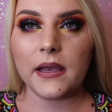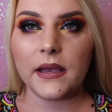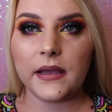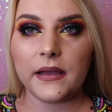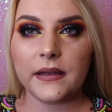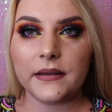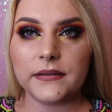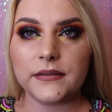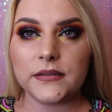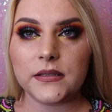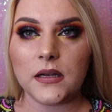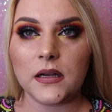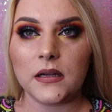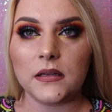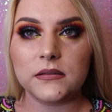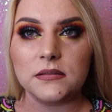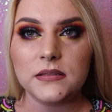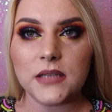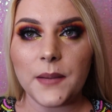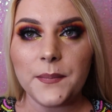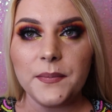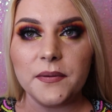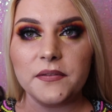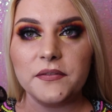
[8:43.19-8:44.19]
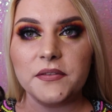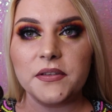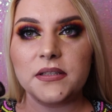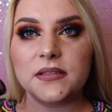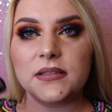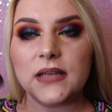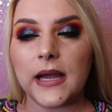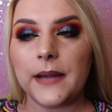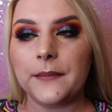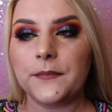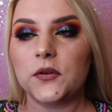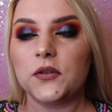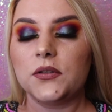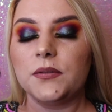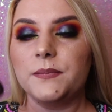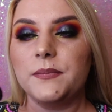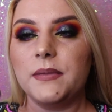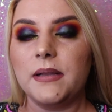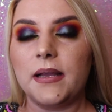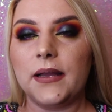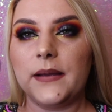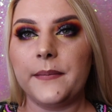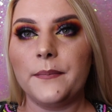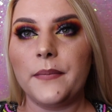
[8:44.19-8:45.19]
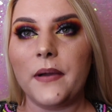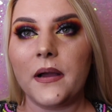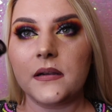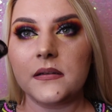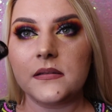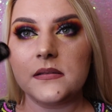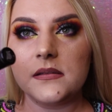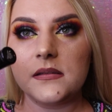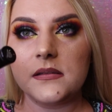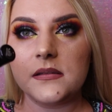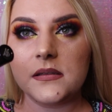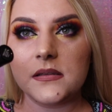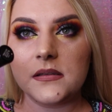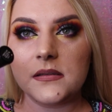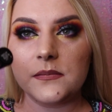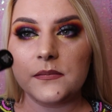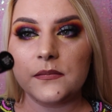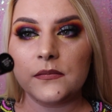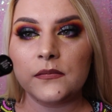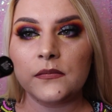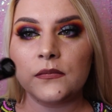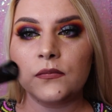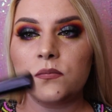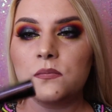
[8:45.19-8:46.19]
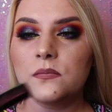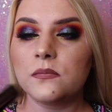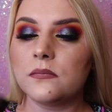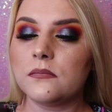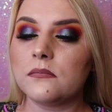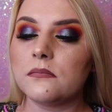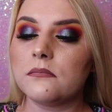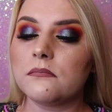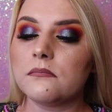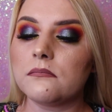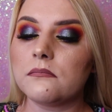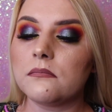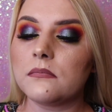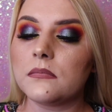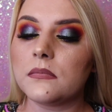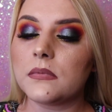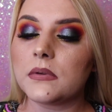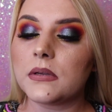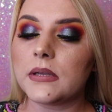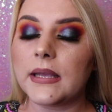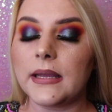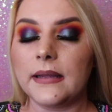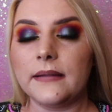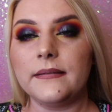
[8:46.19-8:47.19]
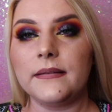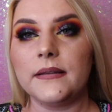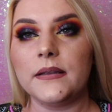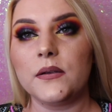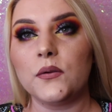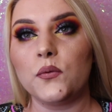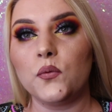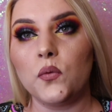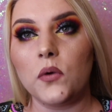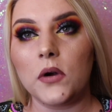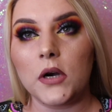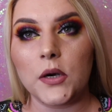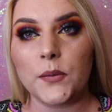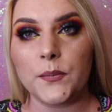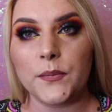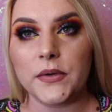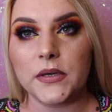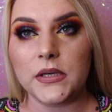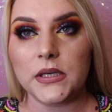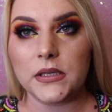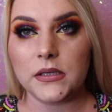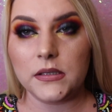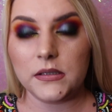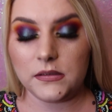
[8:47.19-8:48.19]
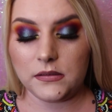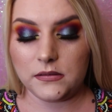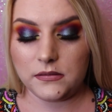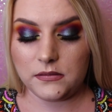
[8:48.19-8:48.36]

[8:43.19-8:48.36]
And on top of it I'm gonna apply Buxom Getting Warmer.